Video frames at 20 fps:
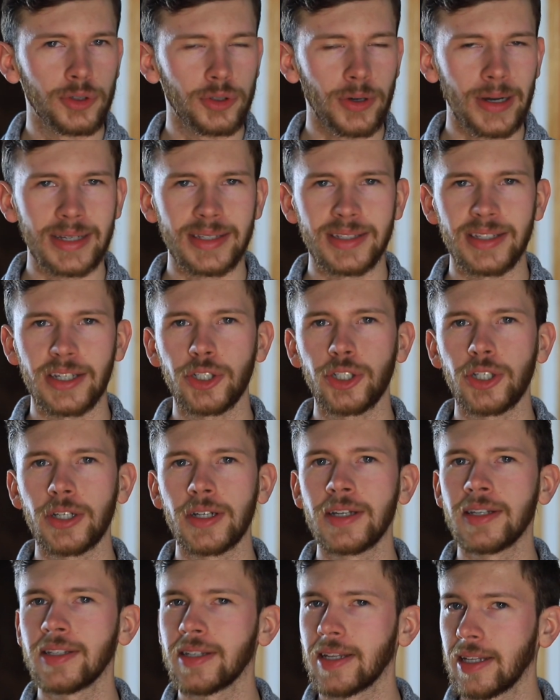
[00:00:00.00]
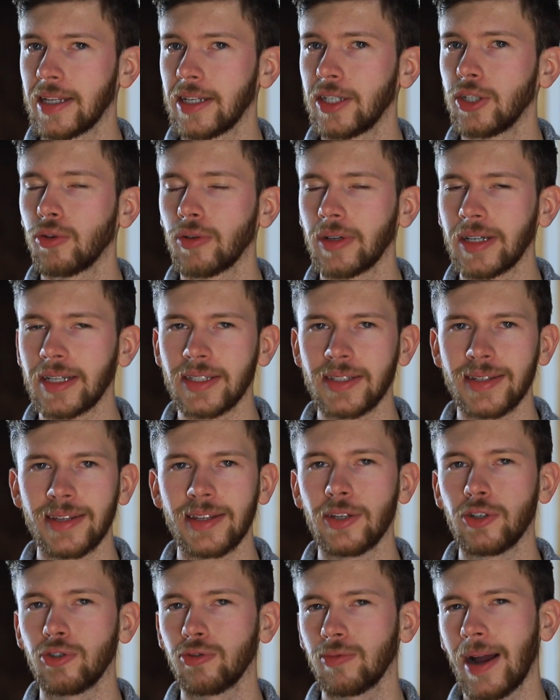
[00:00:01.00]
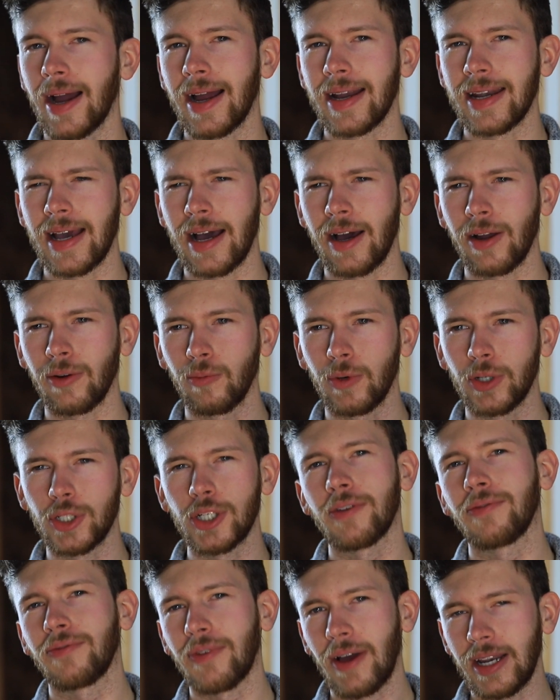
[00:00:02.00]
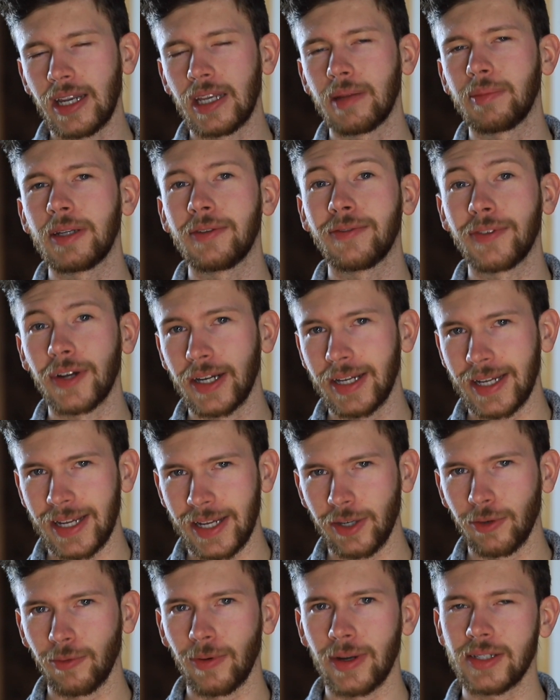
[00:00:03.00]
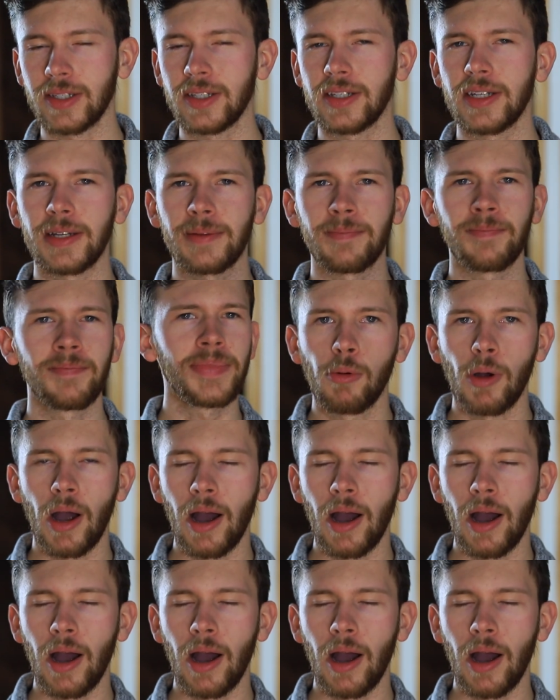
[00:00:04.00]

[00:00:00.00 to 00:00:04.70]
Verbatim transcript: transitions, and then you'll get to the dry down, which I find to be very interesting.